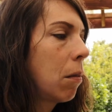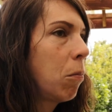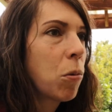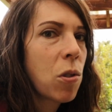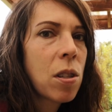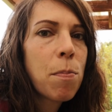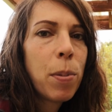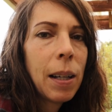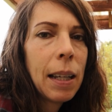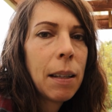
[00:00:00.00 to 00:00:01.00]
we'll just
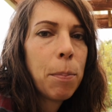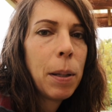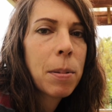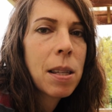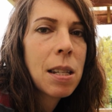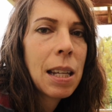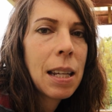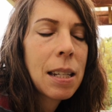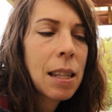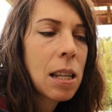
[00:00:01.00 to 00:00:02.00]
buy peppers to
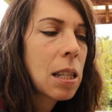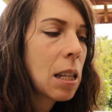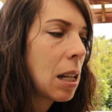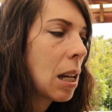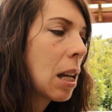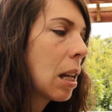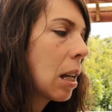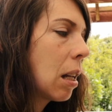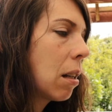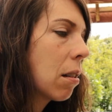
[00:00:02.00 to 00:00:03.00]
eat this year
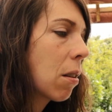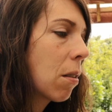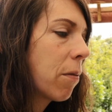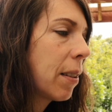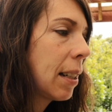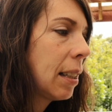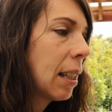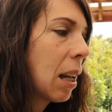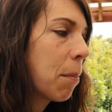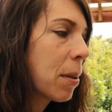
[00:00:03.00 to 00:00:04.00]
and fill in
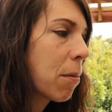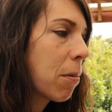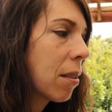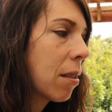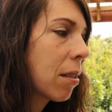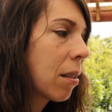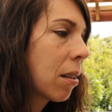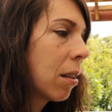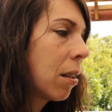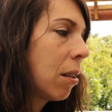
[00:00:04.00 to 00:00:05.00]
the gaps with
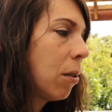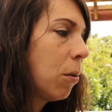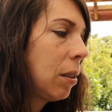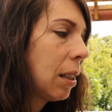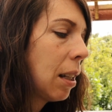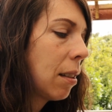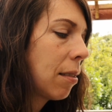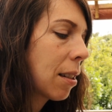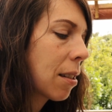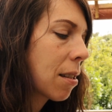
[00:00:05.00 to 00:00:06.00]
all the other
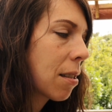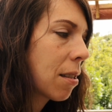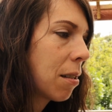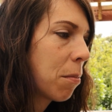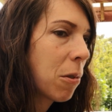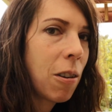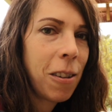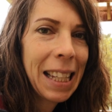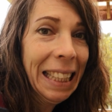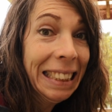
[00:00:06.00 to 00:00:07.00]
things that I'm growing.